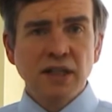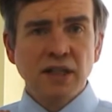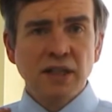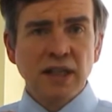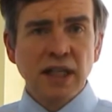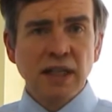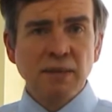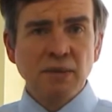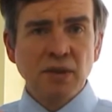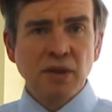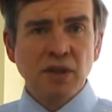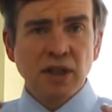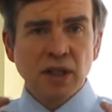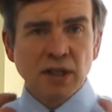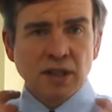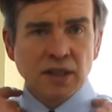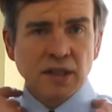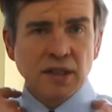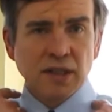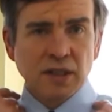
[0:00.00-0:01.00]
as the name
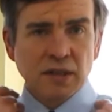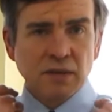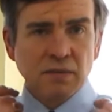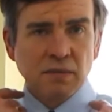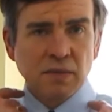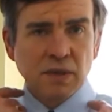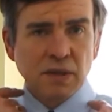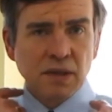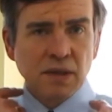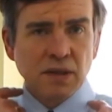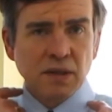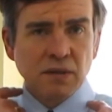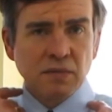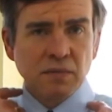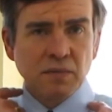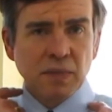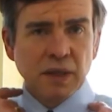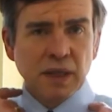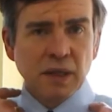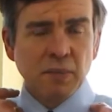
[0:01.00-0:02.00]
suggests, this
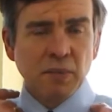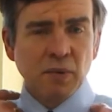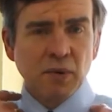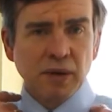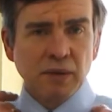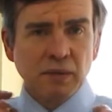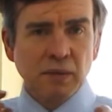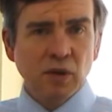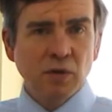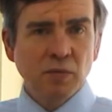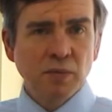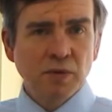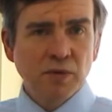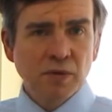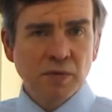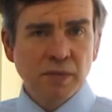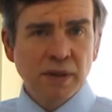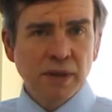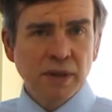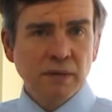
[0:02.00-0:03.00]
spear point comes
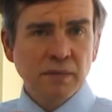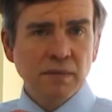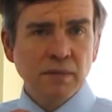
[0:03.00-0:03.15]
from the